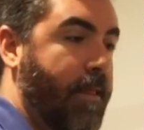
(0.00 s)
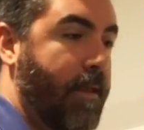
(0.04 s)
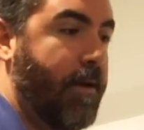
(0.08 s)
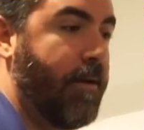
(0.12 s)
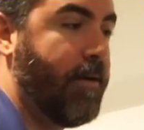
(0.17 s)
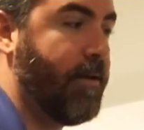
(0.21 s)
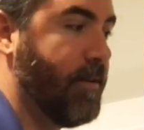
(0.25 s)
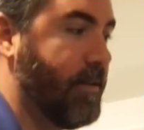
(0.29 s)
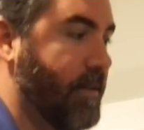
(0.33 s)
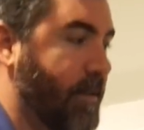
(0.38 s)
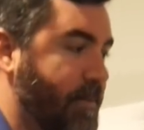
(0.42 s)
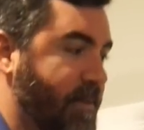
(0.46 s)

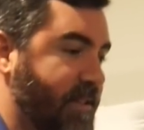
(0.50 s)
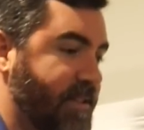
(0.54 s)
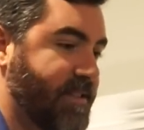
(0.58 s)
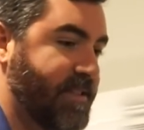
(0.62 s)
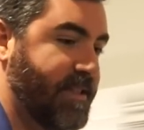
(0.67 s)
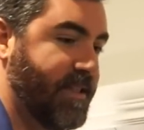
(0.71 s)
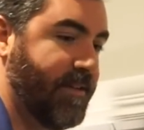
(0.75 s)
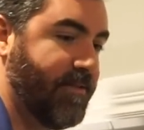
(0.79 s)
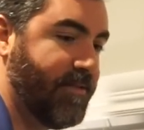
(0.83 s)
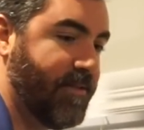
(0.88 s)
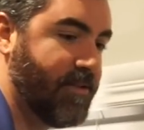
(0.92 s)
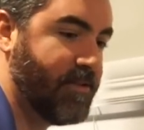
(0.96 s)
Oh, let me
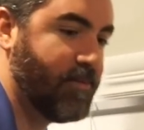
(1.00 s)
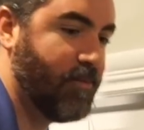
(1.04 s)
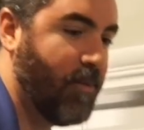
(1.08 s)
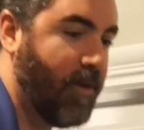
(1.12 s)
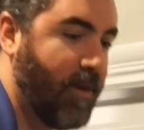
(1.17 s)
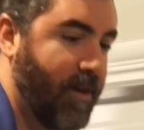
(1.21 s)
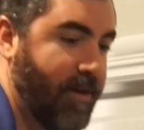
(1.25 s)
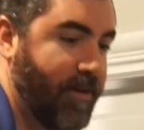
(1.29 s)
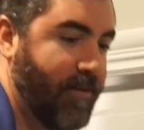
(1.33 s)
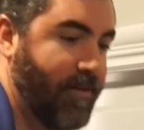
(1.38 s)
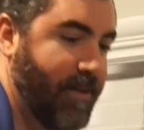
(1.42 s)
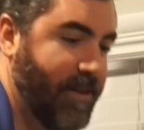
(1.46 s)
see if there's
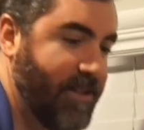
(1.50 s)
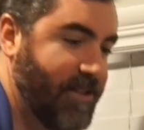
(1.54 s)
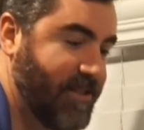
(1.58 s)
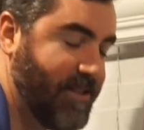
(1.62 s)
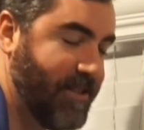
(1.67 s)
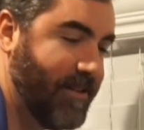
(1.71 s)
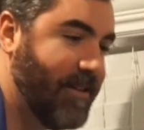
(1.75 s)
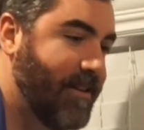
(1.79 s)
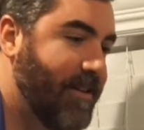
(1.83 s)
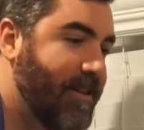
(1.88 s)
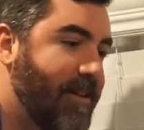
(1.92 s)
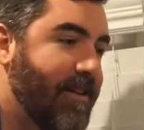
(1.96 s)
water
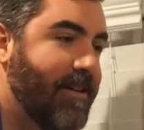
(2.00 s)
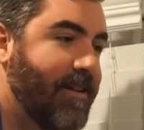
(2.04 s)
rushing.